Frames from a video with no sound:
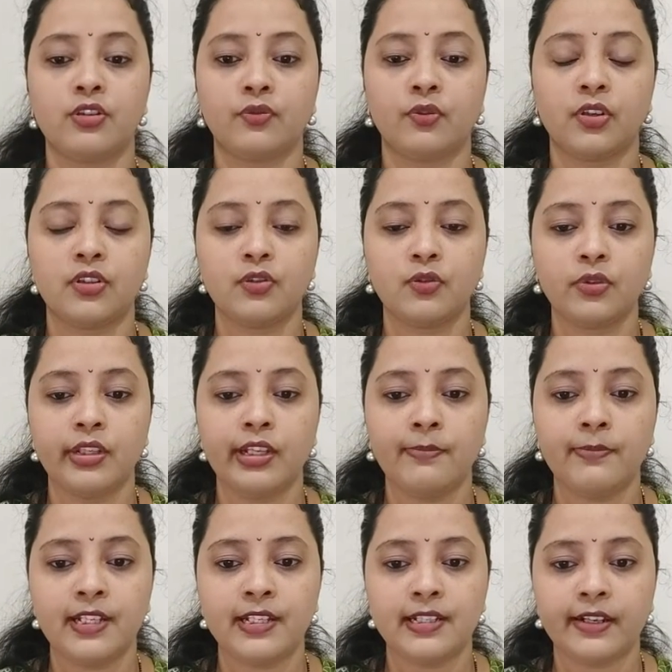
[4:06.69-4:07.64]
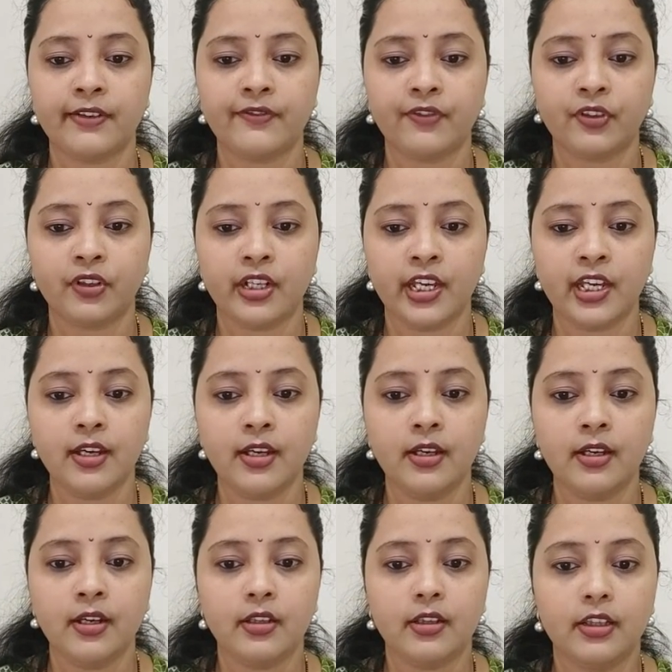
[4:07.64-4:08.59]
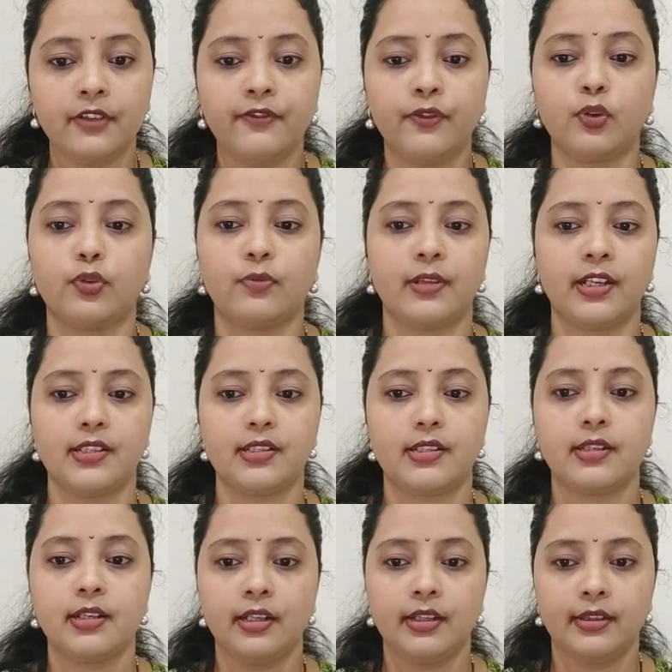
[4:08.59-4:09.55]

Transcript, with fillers: So what is the only place left for T? The fourth place.